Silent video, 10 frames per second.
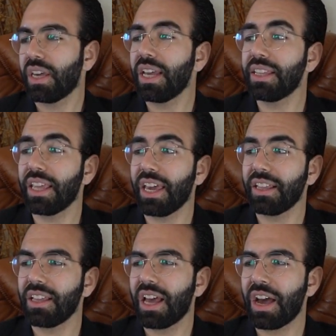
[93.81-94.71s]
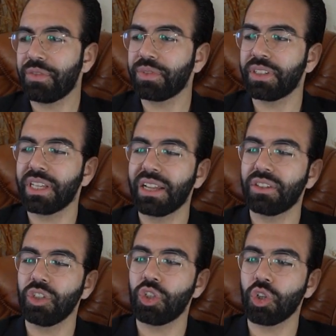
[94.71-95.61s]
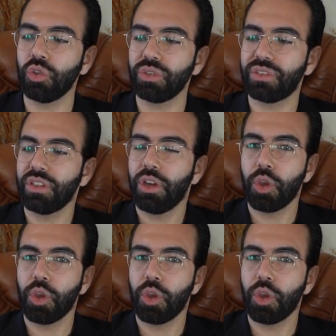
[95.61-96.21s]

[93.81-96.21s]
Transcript: And then after that he shows